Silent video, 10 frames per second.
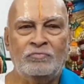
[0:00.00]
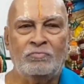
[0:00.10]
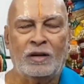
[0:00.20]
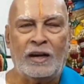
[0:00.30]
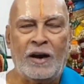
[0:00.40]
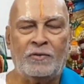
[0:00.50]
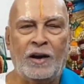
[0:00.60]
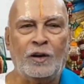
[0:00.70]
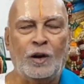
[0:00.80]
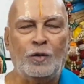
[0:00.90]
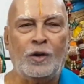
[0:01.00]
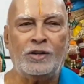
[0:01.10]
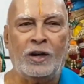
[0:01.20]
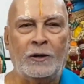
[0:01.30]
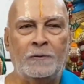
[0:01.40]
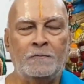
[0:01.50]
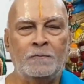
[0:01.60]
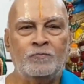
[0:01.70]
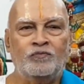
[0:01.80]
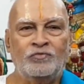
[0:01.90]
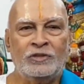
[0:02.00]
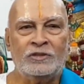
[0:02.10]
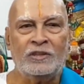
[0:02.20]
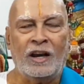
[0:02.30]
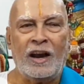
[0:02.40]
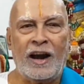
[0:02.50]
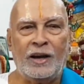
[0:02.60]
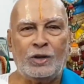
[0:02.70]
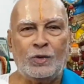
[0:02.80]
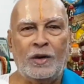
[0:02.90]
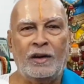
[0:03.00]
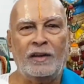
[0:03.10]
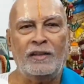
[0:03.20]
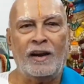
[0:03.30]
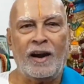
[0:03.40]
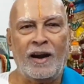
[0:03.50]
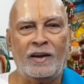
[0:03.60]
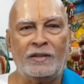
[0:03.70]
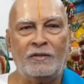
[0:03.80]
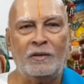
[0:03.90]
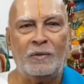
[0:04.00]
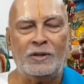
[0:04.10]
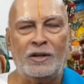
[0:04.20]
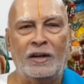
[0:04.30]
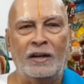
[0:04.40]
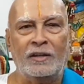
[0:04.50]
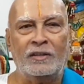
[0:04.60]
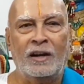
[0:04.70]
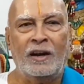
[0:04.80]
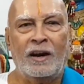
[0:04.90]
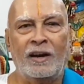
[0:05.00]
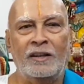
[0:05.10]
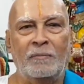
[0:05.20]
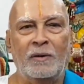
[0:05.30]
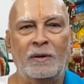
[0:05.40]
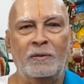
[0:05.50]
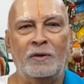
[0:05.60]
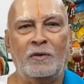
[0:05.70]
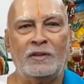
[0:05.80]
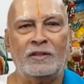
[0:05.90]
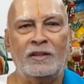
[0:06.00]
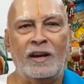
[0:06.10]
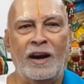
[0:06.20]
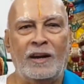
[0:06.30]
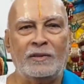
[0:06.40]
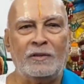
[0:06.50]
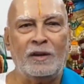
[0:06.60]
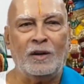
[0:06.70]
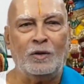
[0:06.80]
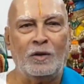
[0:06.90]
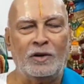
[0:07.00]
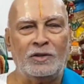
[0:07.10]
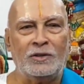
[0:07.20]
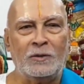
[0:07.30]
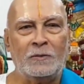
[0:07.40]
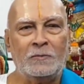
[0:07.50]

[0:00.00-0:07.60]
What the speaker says: But after conversion, the lands were in the hands of the missionaries and the Bible was in the hands of the converts.